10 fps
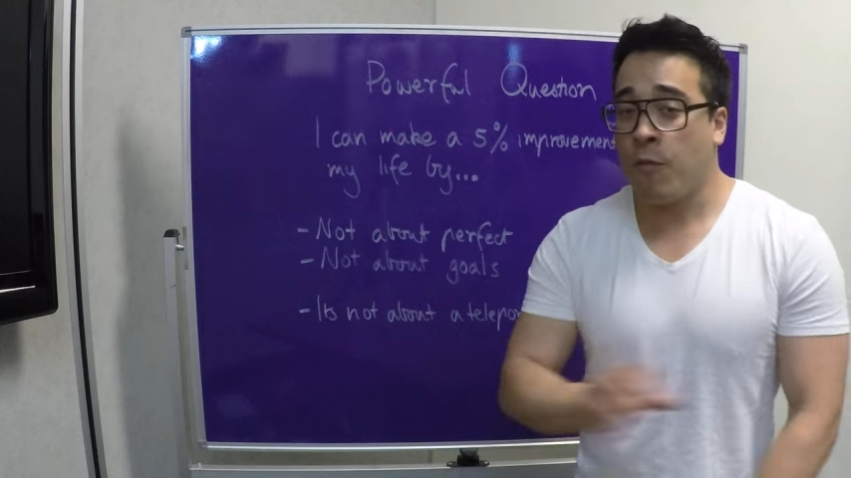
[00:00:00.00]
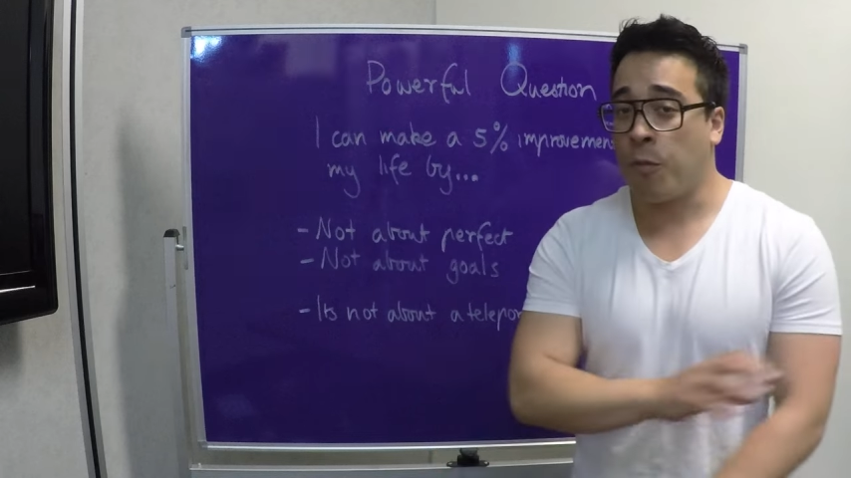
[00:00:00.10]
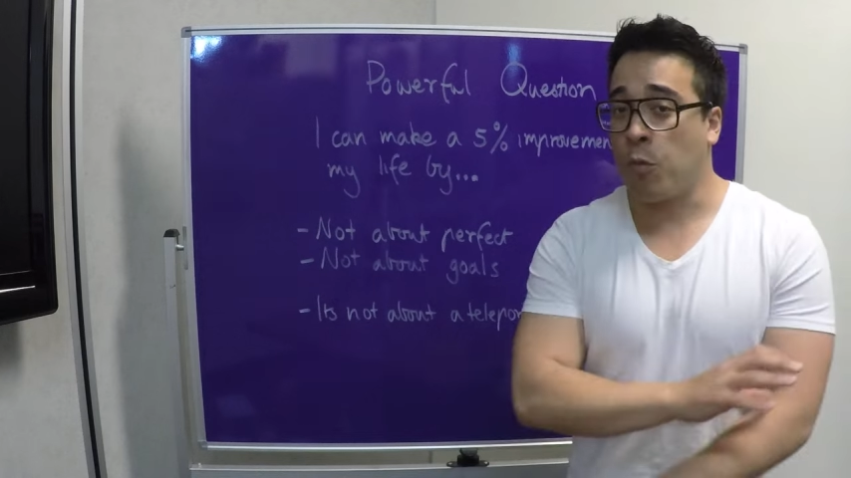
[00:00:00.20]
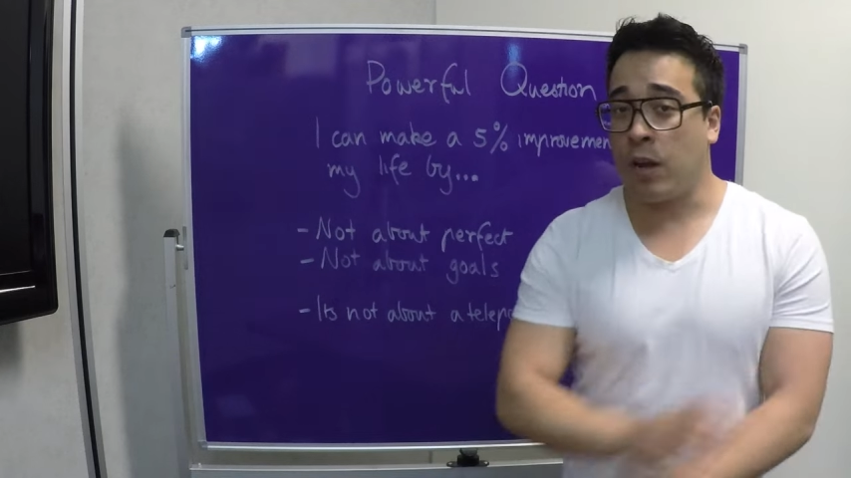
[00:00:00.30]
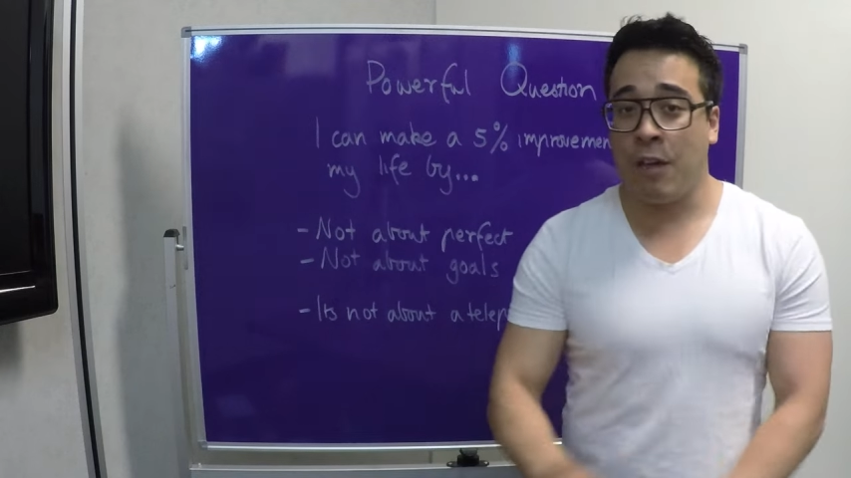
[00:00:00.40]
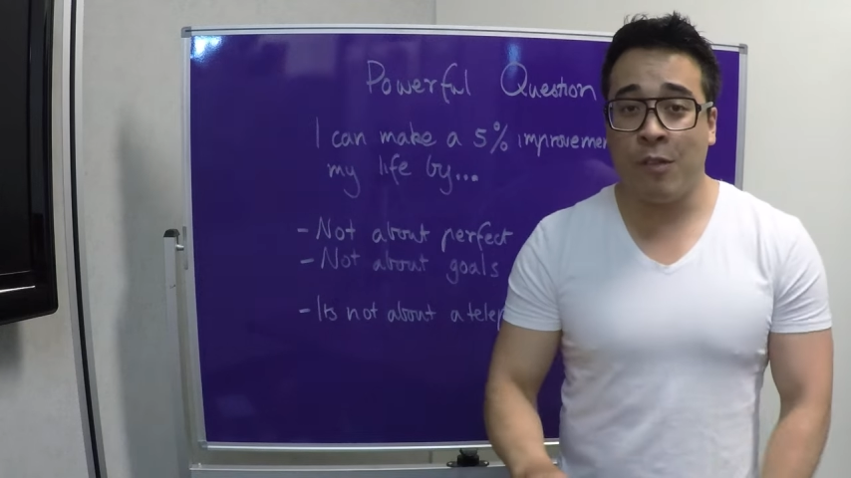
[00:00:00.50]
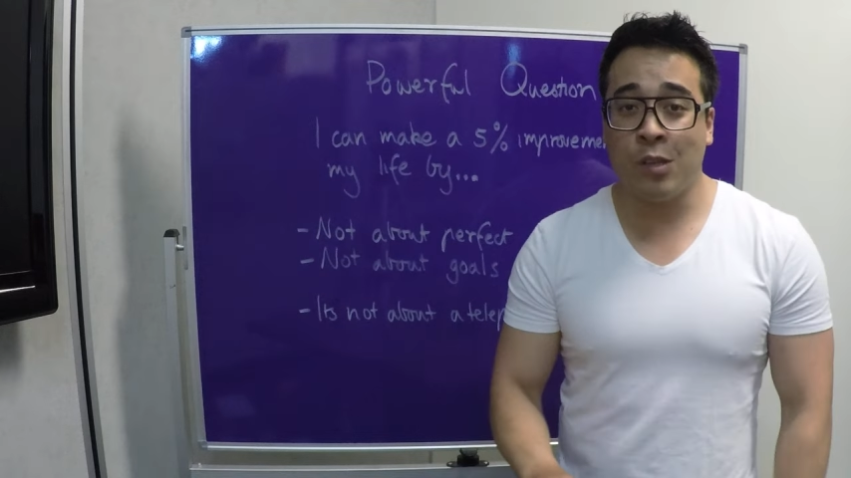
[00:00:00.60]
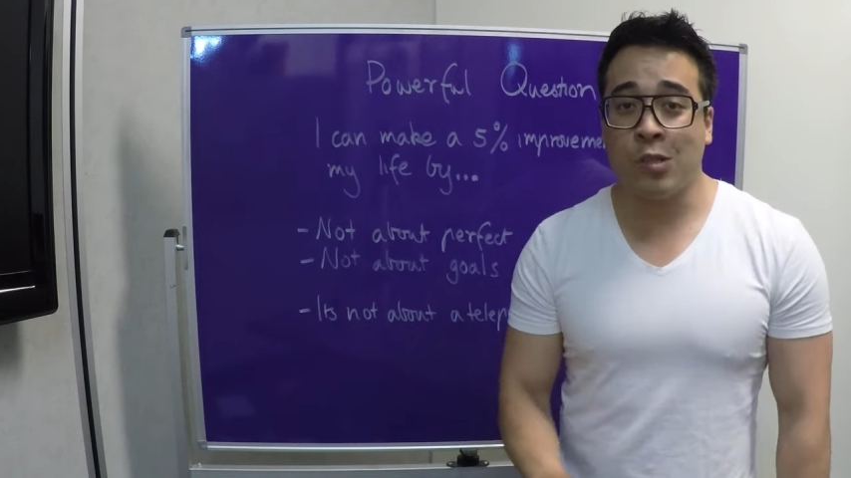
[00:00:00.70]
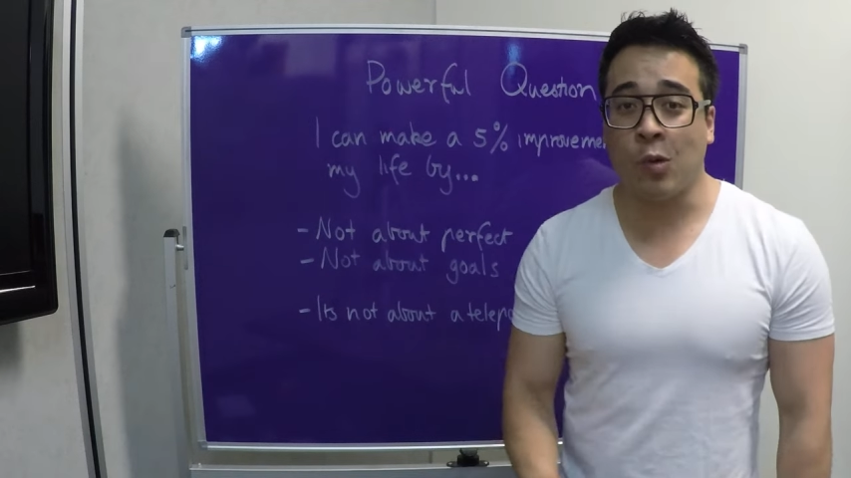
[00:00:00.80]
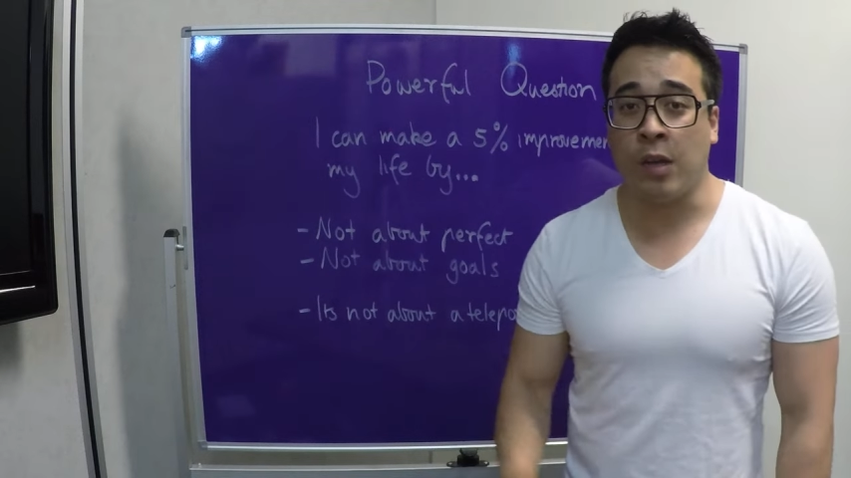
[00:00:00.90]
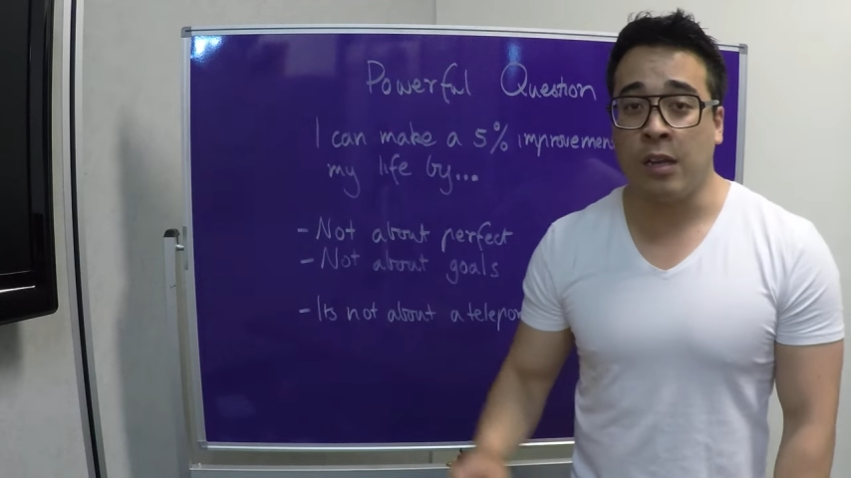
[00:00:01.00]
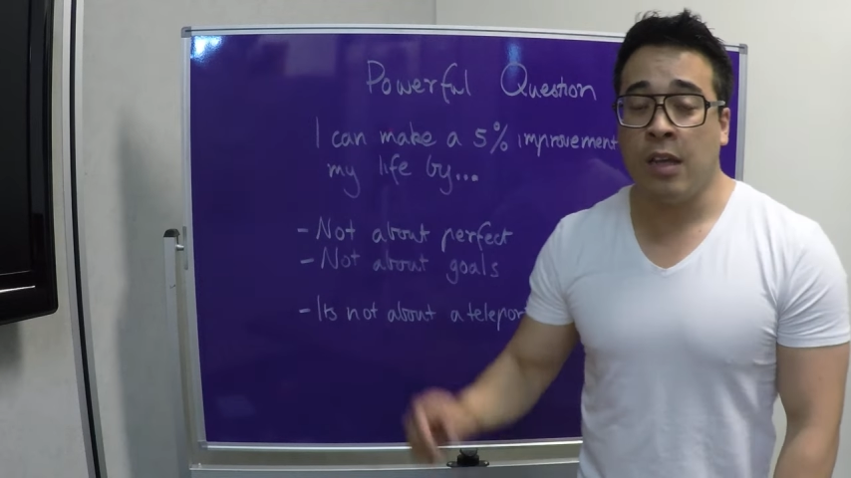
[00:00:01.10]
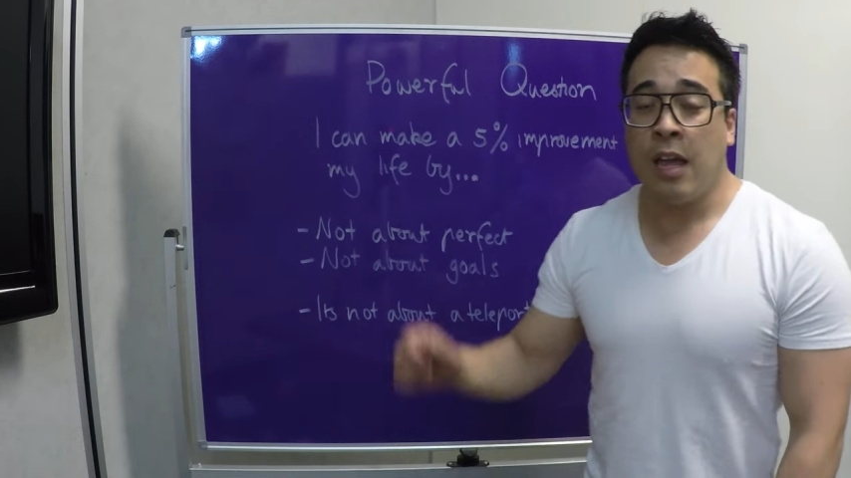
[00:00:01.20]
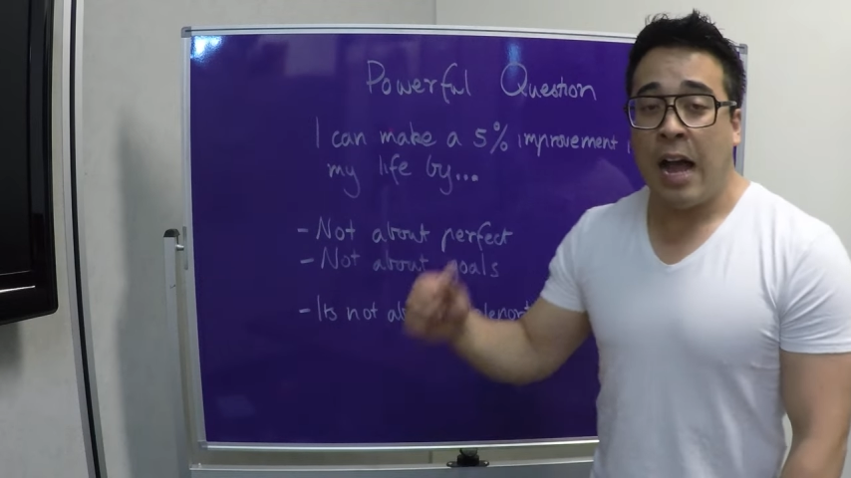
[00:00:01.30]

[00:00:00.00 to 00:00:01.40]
from whatever you're doing.